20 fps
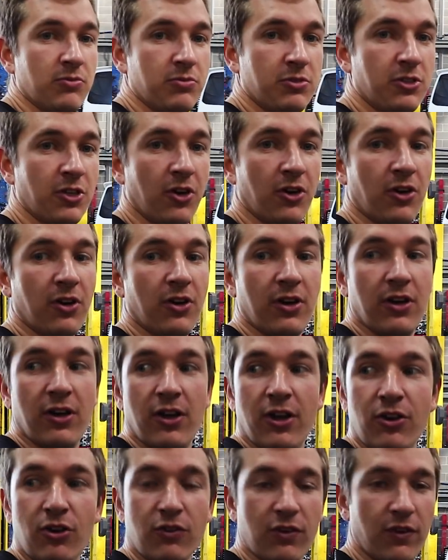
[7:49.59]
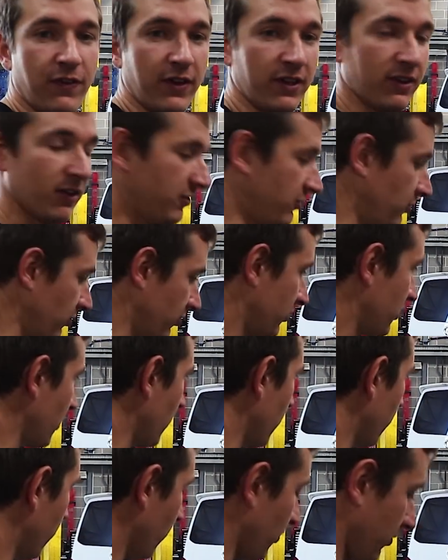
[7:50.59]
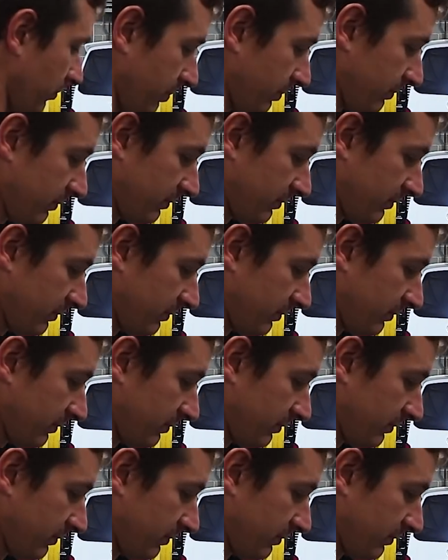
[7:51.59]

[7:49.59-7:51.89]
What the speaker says: So another thing that's just turned up